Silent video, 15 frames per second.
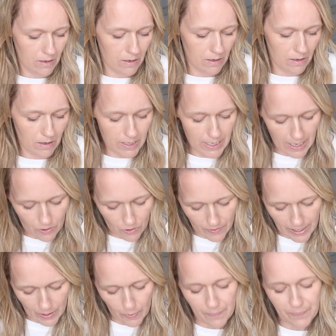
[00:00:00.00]
Yeah, not
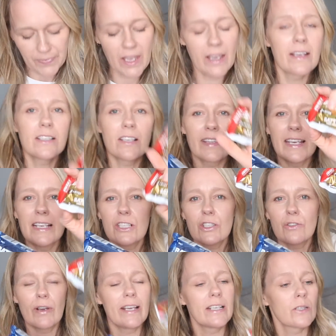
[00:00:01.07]
that one. So these
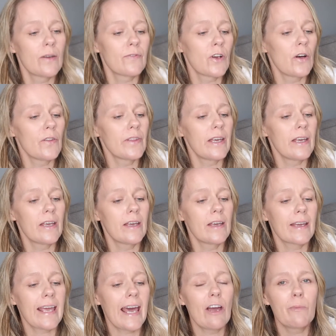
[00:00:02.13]
3, so I've got
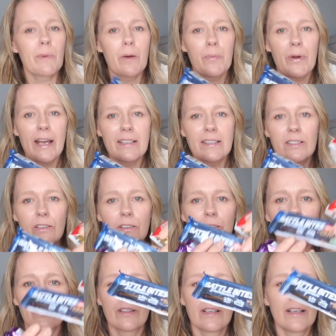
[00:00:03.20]
the caramel
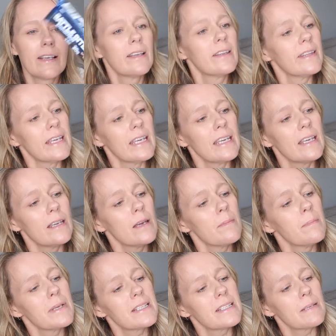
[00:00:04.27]
pretzel, the
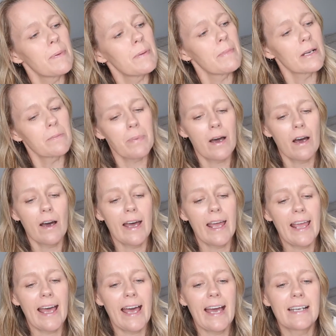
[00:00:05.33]
Mississippi mud
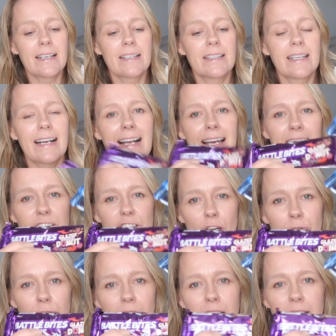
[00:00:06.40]
pie, and the glazed
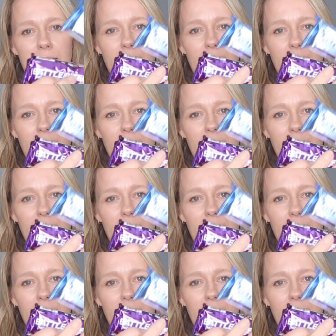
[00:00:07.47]
donut.